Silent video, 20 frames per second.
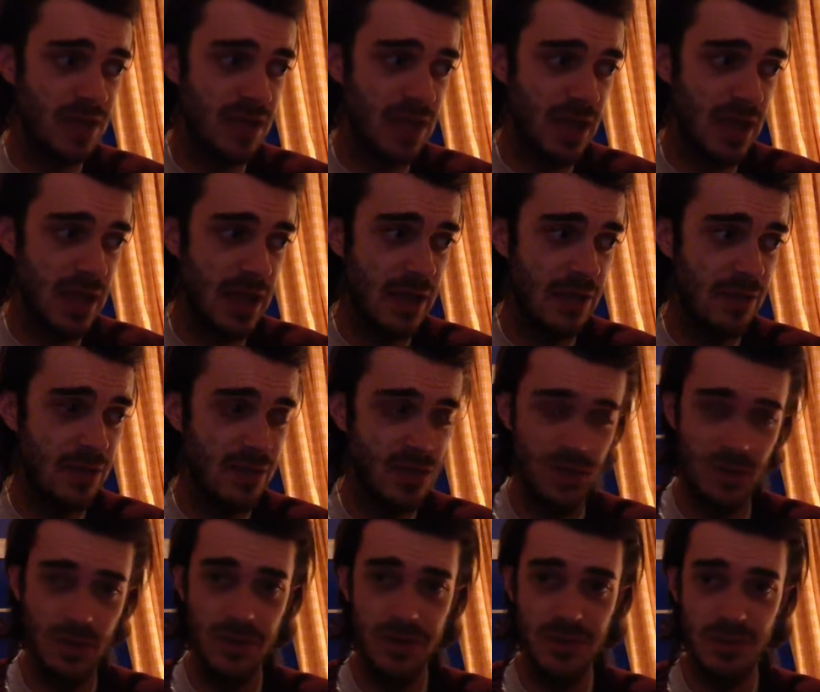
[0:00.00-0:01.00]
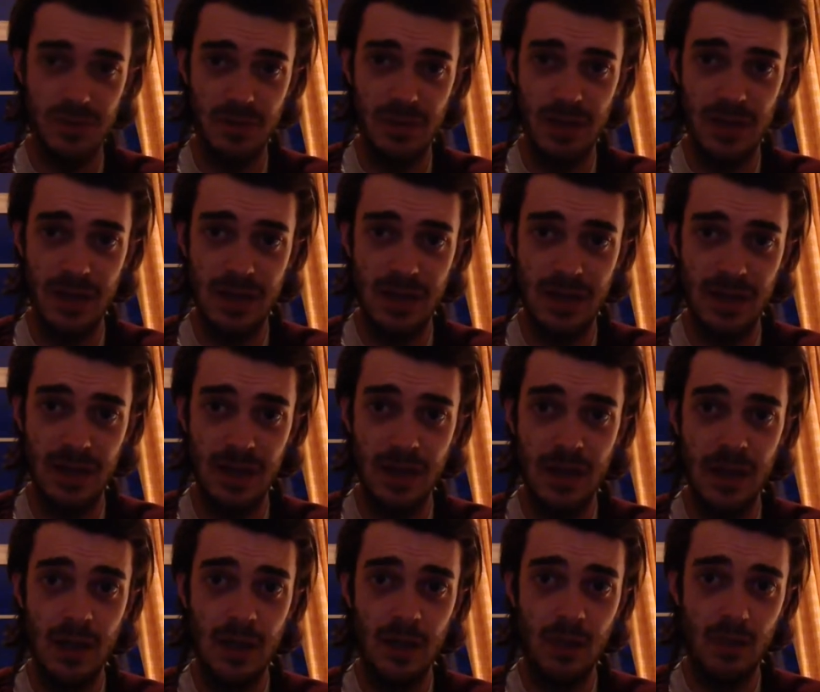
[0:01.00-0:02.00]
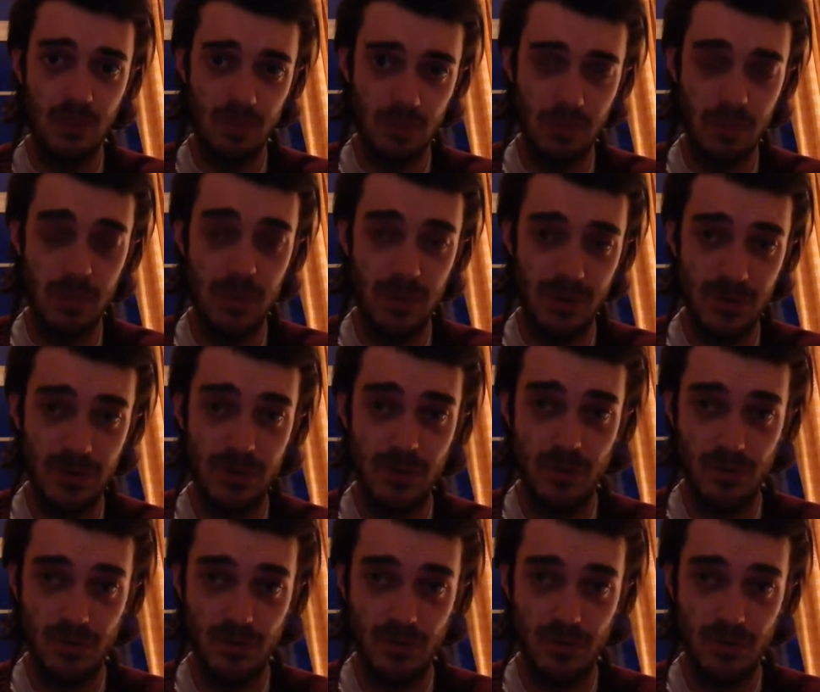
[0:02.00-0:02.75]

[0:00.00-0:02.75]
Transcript: getting the chance to play, would have